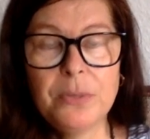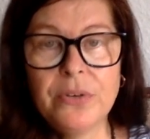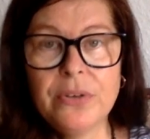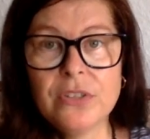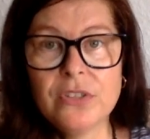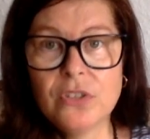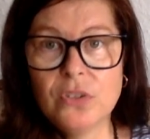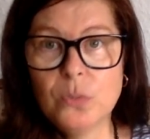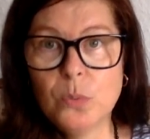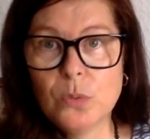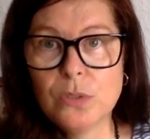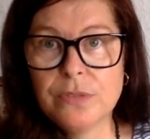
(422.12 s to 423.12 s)
experienced
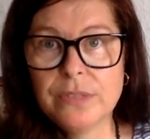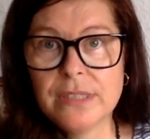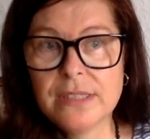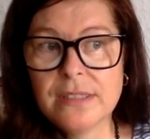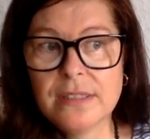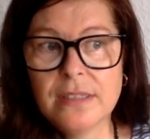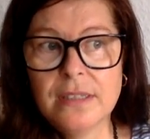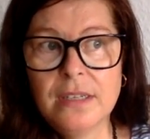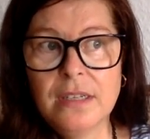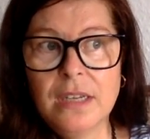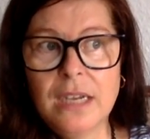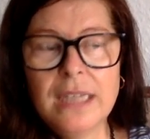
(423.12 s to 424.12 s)
on the water fast,
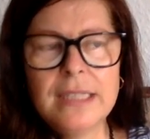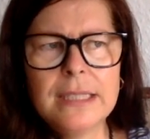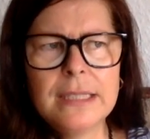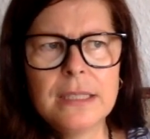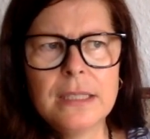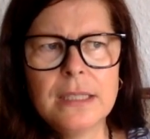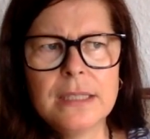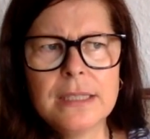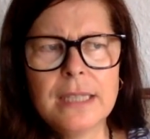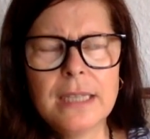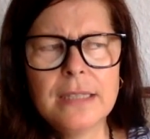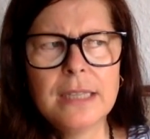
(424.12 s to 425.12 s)
I did.
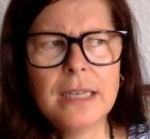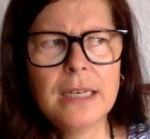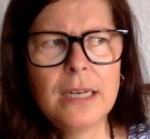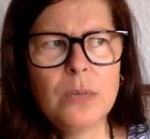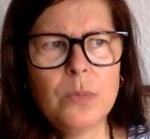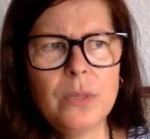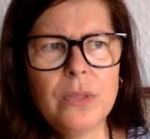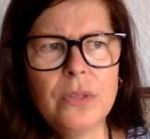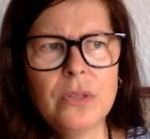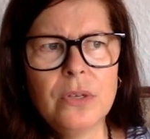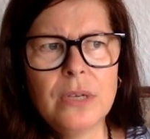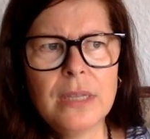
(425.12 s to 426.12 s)
I started out
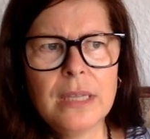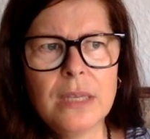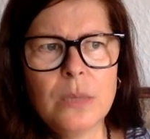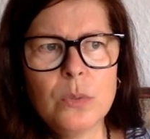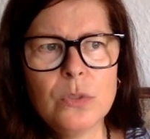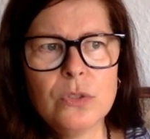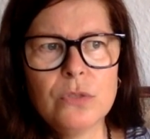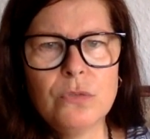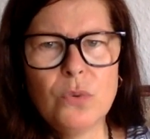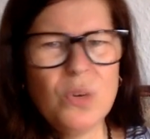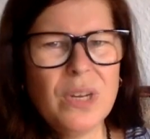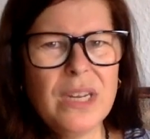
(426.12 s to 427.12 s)
with I think it was
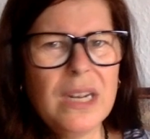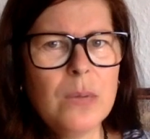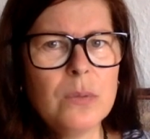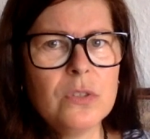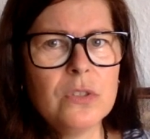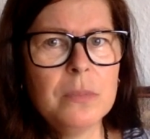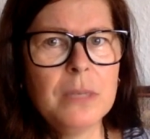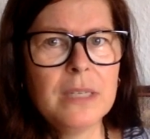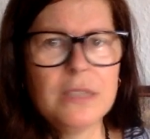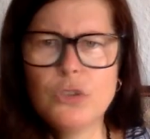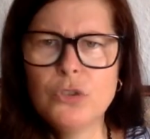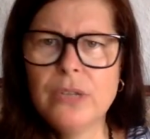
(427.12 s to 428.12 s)
48 hours or
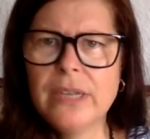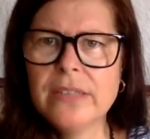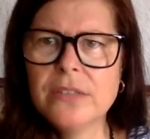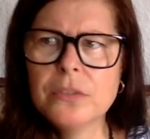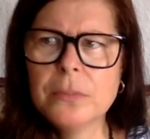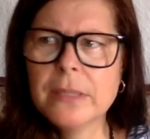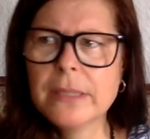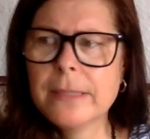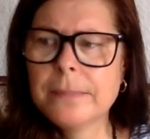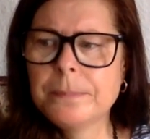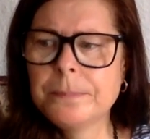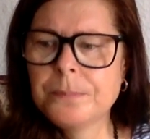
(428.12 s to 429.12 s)
something like 2 days, something
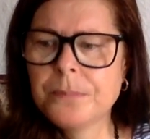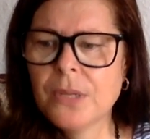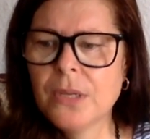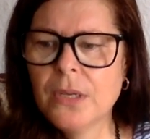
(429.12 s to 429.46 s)
like that.